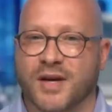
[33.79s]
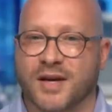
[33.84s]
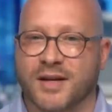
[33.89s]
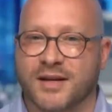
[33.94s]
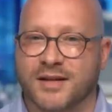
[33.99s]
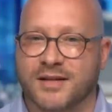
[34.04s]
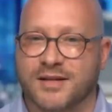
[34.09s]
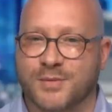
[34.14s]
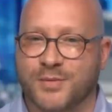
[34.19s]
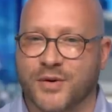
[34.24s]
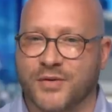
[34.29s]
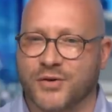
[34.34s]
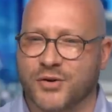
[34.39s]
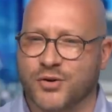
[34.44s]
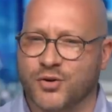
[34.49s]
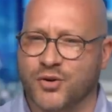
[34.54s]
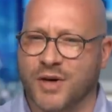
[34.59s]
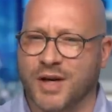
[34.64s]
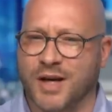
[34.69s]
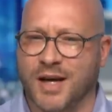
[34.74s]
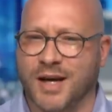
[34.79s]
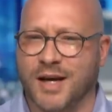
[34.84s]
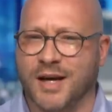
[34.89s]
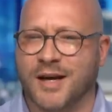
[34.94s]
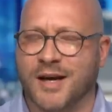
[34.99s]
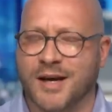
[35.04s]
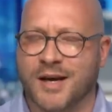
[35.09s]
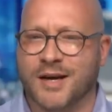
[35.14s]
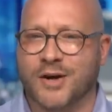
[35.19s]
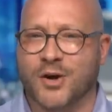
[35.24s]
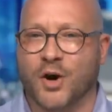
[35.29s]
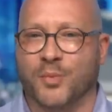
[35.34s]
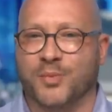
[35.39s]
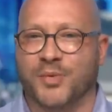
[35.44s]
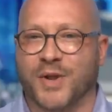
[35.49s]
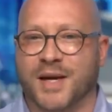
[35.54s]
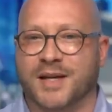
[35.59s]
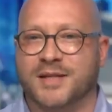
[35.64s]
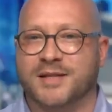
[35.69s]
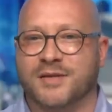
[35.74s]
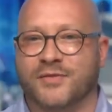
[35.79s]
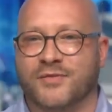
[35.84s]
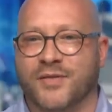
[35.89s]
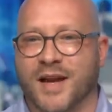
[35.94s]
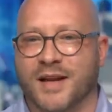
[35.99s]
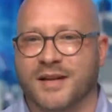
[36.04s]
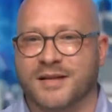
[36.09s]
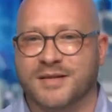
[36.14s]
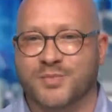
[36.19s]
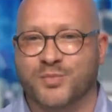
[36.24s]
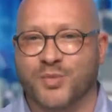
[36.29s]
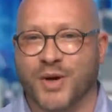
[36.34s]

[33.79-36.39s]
And it's a bit of a tricky, complex defence.